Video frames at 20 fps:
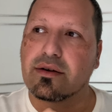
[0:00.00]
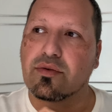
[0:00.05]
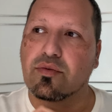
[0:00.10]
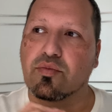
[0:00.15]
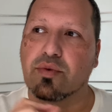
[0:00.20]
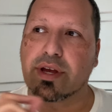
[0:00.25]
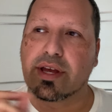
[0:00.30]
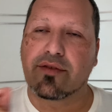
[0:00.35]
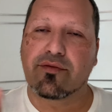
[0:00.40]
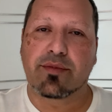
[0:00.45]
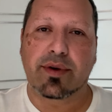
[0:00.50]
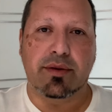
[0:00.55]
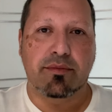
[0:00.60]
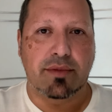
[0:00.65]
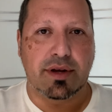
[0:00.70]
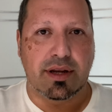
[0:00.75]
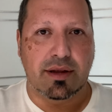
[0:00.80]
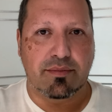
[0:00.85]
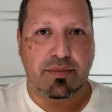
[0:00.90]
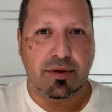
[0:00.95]
we've been
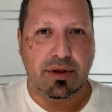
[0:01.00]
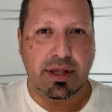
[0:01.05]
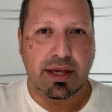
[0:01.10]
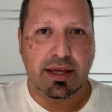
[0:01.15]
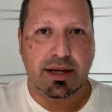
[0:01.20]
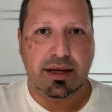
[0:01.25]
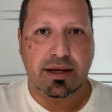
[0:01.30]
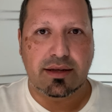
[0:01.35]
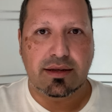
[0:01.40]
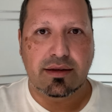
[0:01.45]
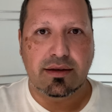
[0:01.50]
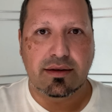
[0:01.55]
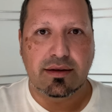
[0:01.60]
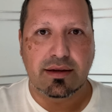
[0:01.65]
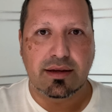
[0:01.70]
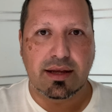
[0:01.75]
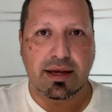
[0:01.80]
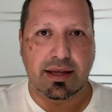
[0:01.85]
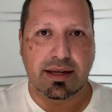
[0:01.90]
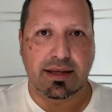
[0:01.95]
manipulated
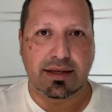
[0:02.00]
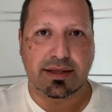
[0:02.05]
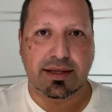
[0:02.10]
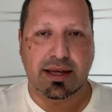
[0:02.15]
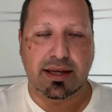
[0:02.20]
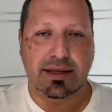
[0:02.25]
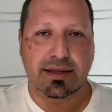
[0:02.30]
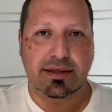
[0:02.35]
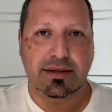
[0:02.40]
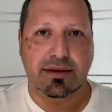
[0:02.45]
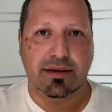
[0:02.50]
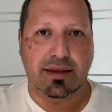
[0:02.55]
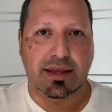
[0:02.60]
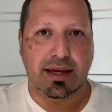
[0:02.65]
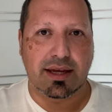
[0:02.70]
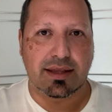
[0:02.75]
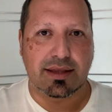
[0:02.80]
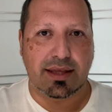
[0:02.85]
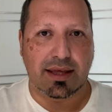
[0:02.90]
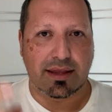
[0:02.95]
in a sense to
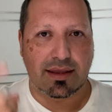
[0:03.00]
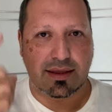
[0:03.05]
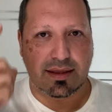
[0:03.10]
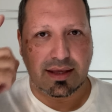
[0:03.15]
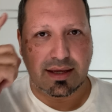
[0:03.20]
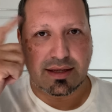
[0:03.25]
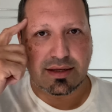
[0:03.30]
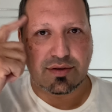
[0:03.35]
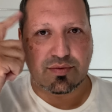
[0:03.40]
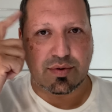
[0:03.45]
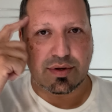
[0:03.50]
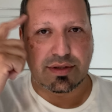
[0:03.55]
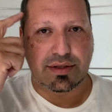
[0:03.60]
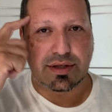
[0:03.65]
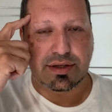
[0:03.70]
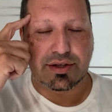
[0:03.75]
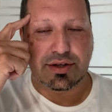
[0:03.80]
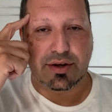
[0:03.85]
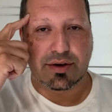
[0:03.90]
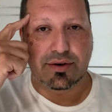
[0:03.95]
think that this runs
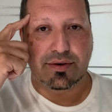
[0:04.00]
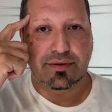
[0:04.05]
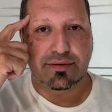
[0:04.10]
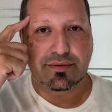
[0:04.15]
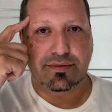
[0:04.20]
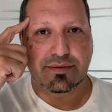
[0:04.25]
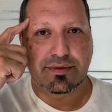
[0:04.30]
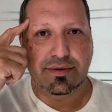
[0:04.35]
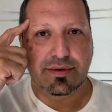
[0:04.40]
the show